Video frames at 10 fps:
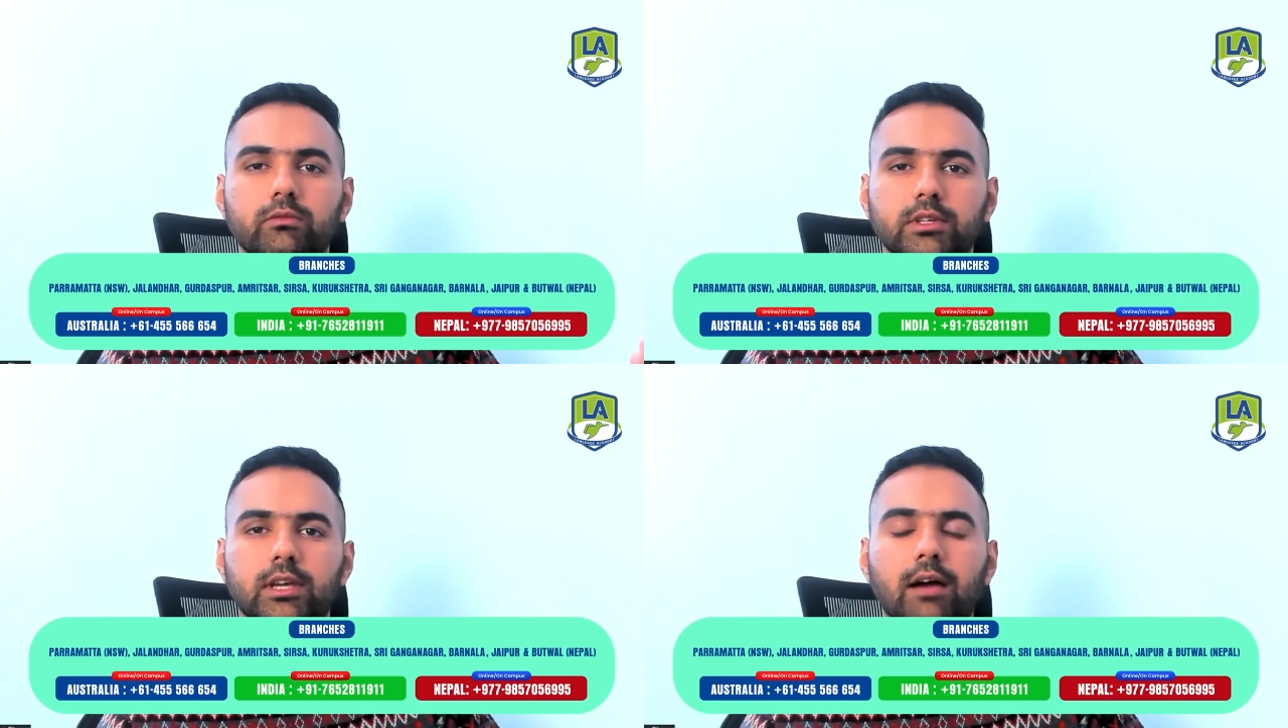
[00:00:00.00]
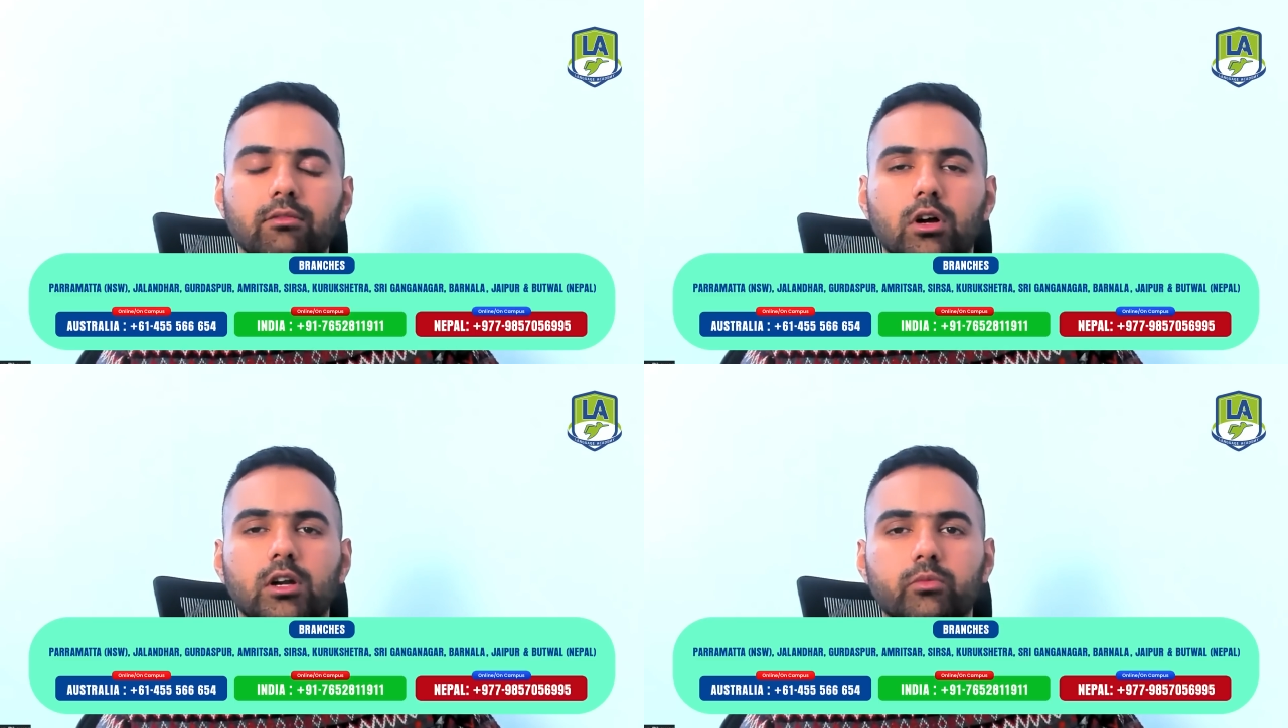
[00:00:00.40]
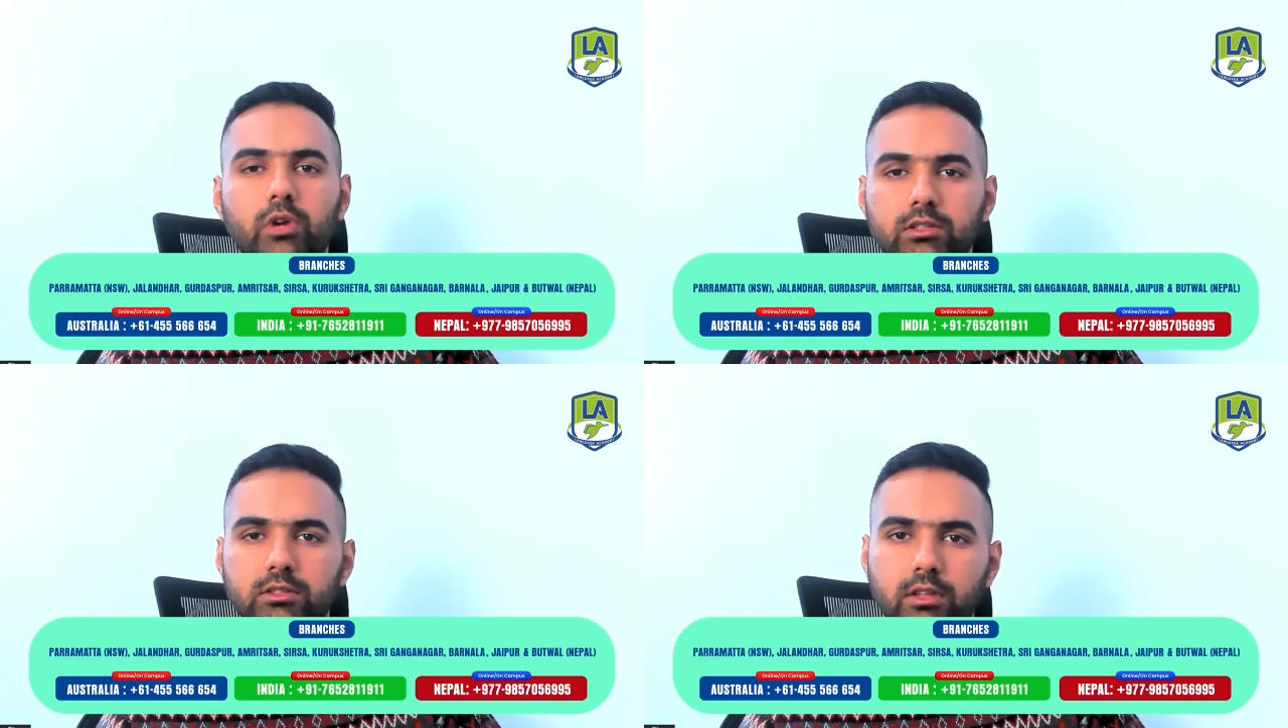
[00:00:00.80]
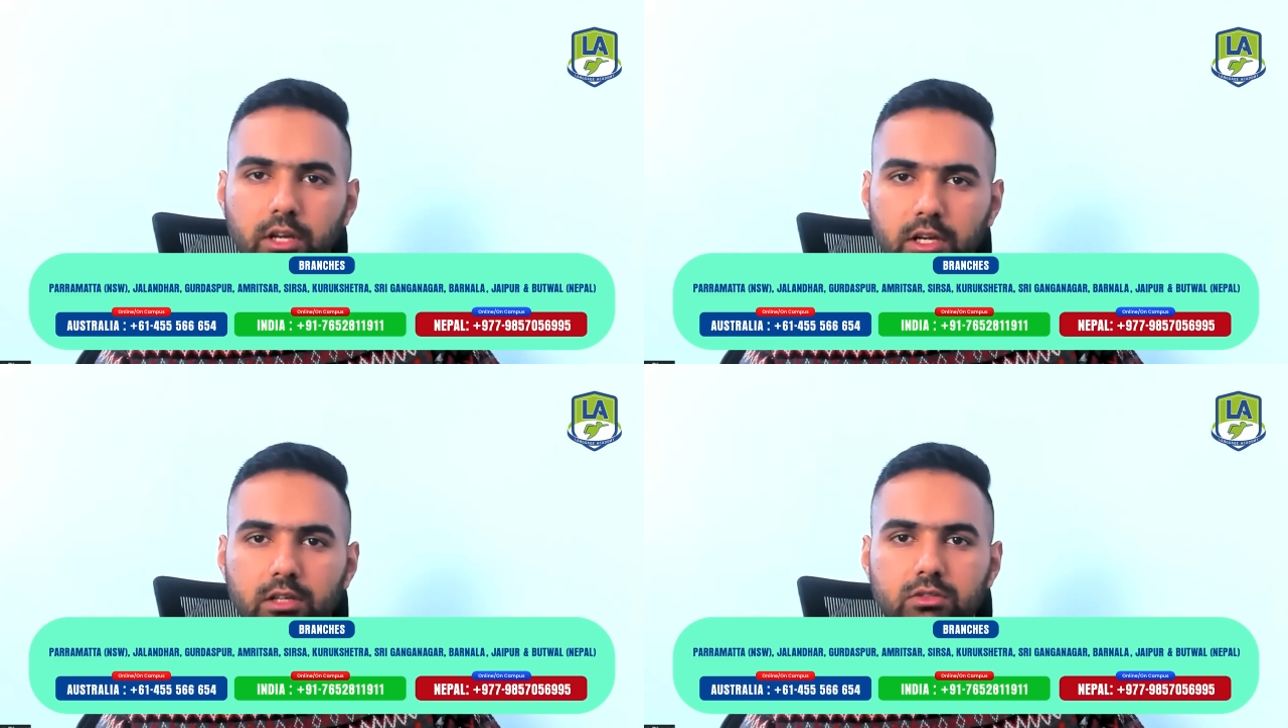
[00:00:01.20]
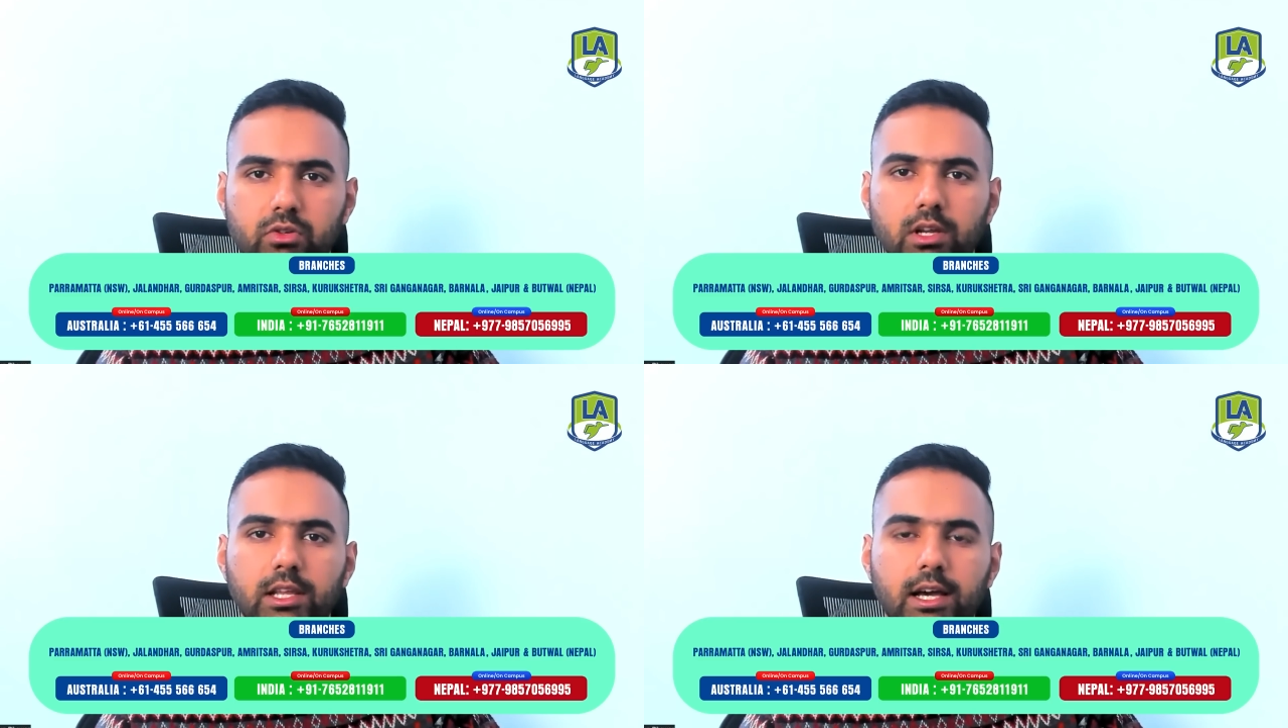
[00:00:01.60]
We have got our branches in India,
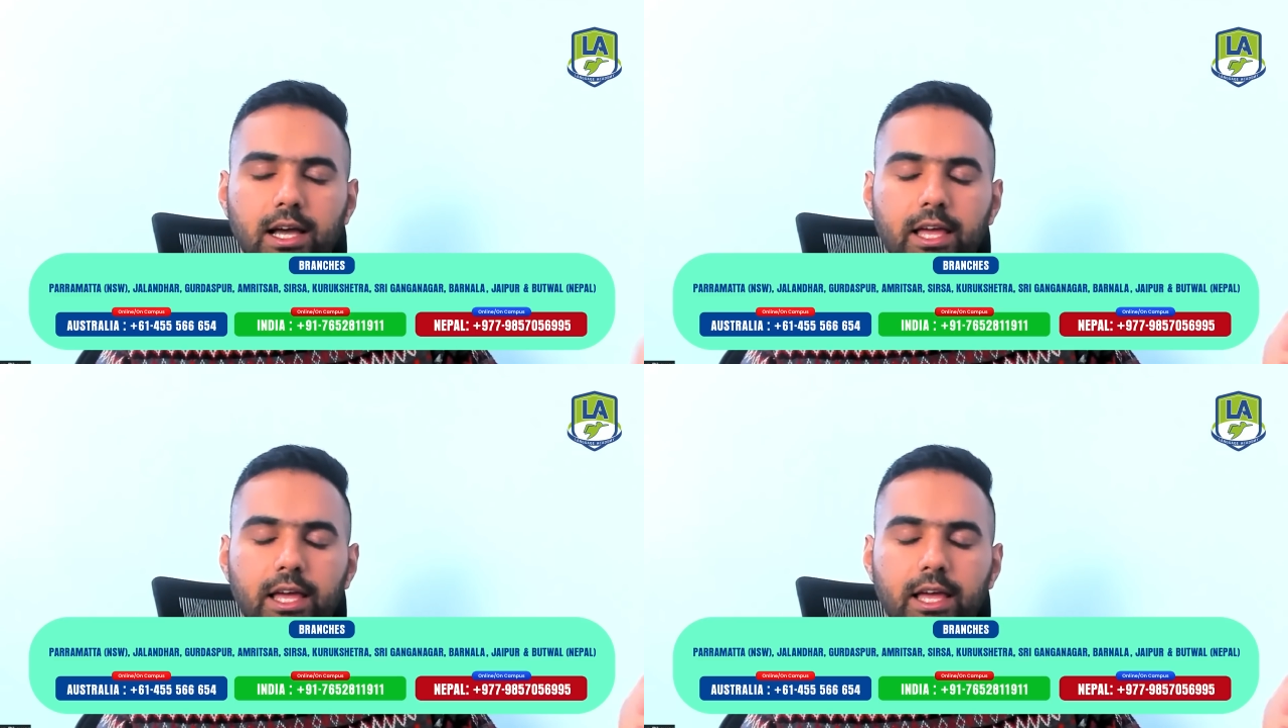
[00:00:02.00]
Australia,